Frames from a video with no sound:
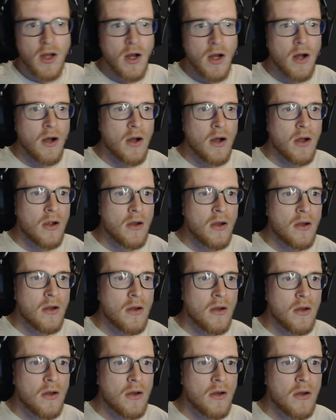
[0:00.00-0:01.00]
are
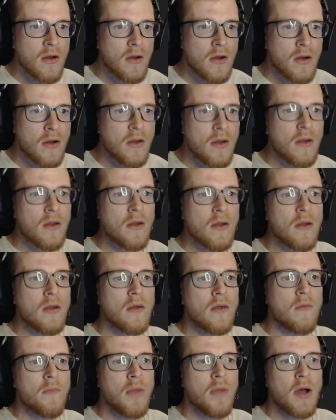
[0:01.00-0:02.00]

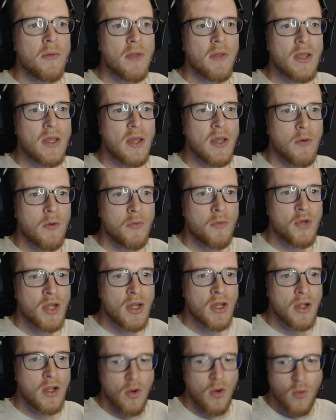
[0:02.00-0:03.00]
public game
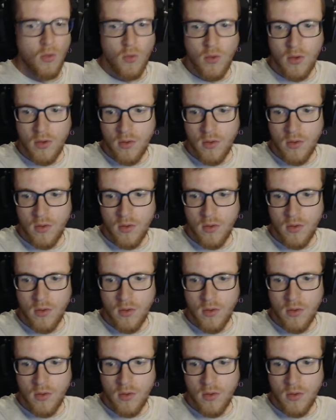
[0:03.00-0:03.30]
object goal.